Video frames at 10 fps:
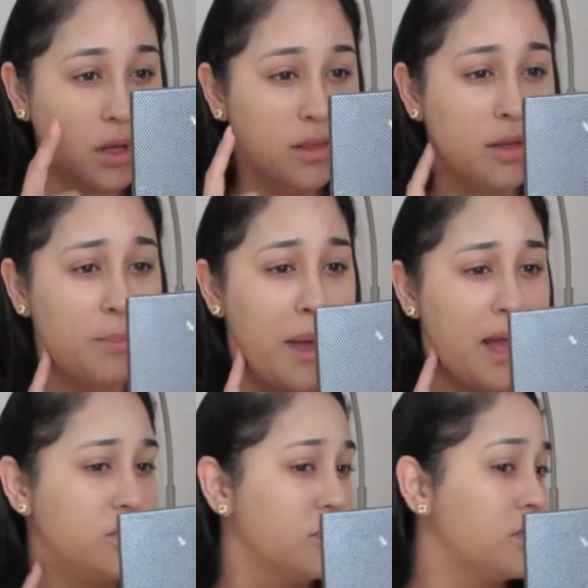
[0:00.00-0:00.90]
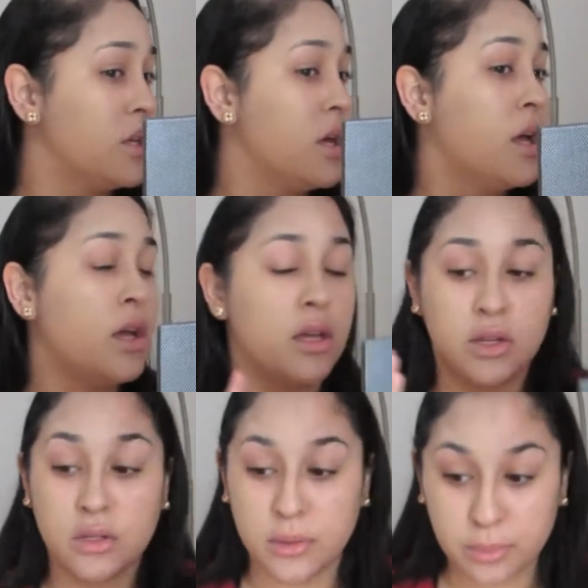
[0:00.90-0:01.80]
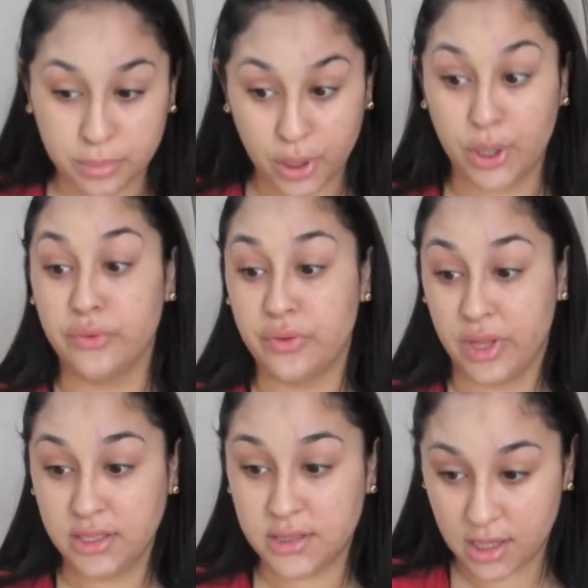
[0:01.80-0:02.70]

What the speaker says: The match is perfect.